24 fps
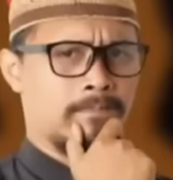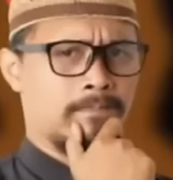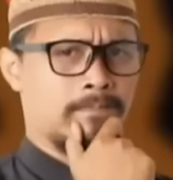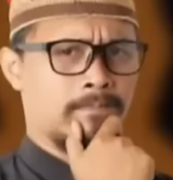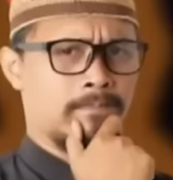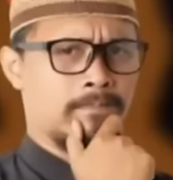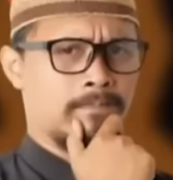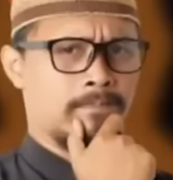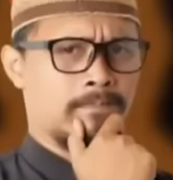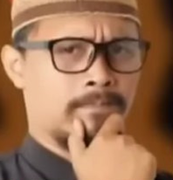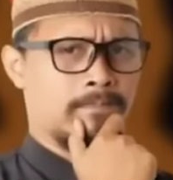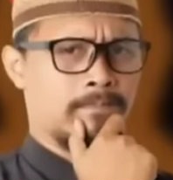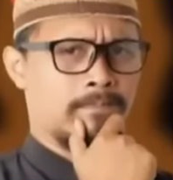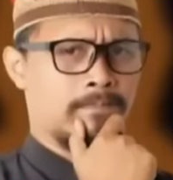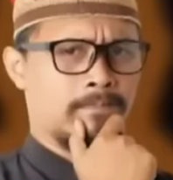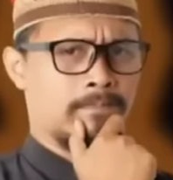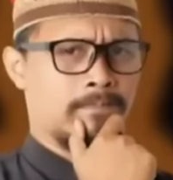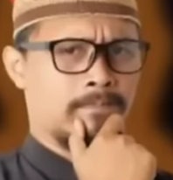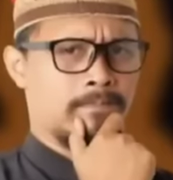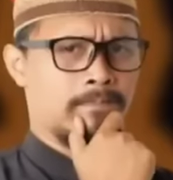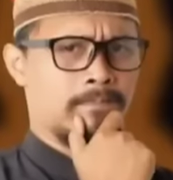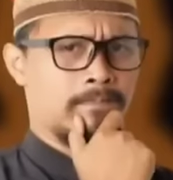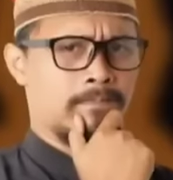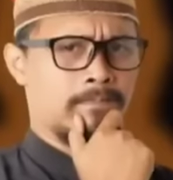
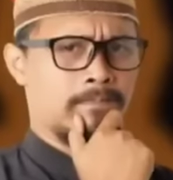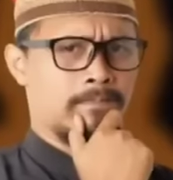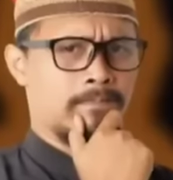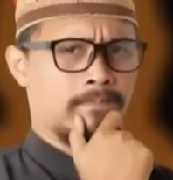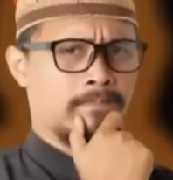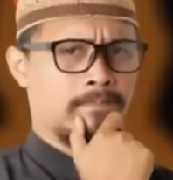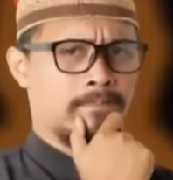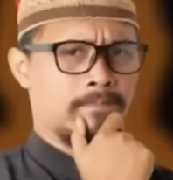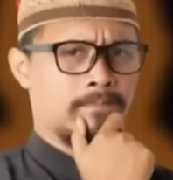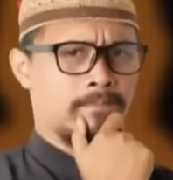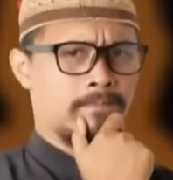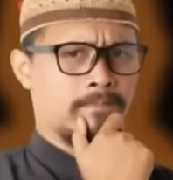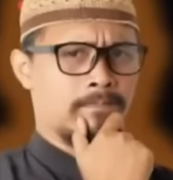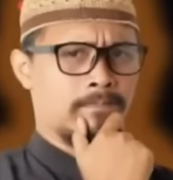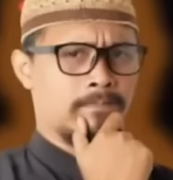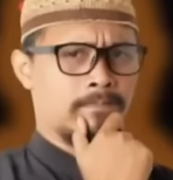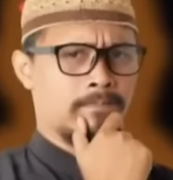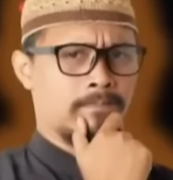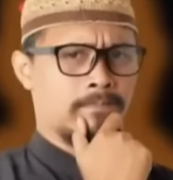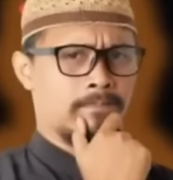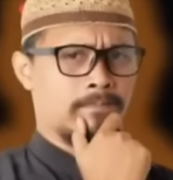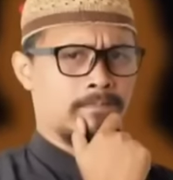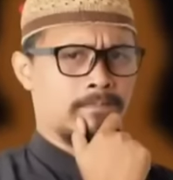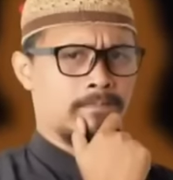
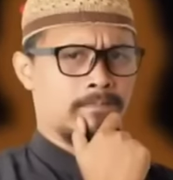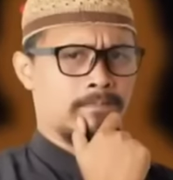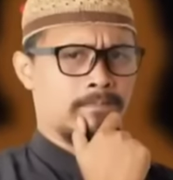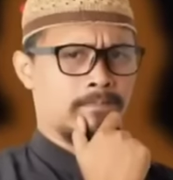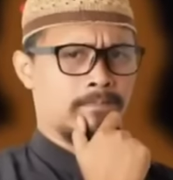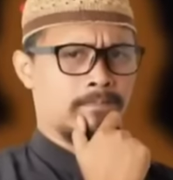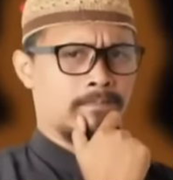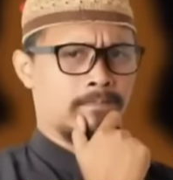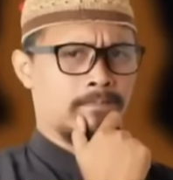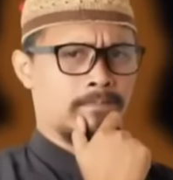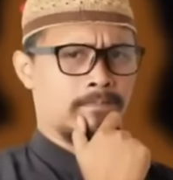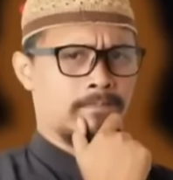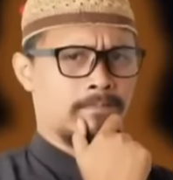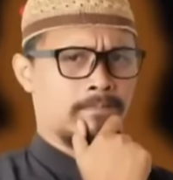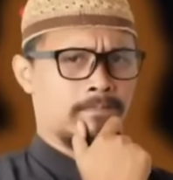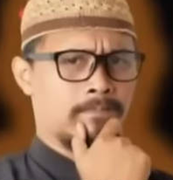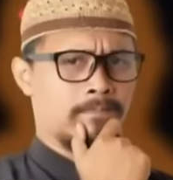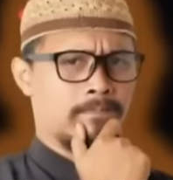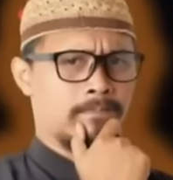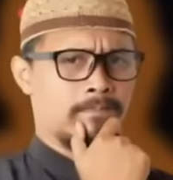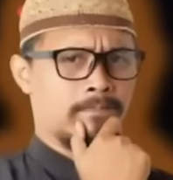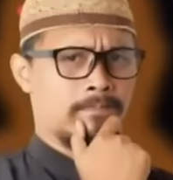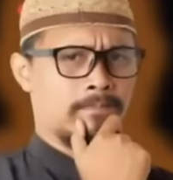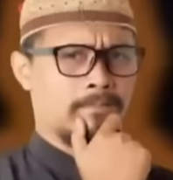
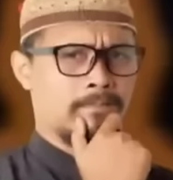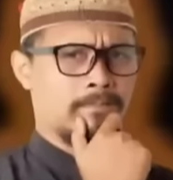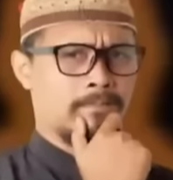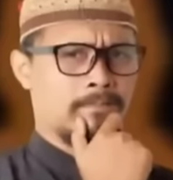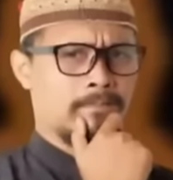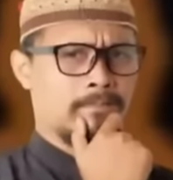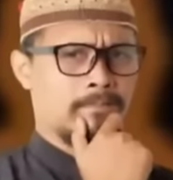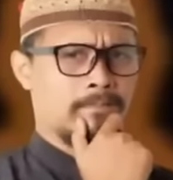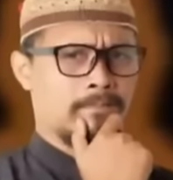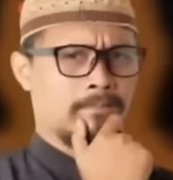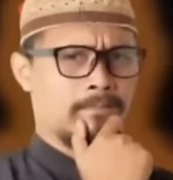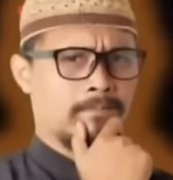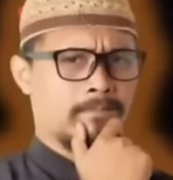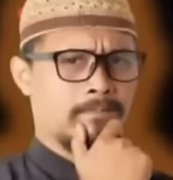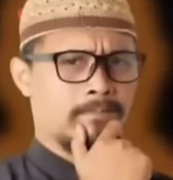(not speaking)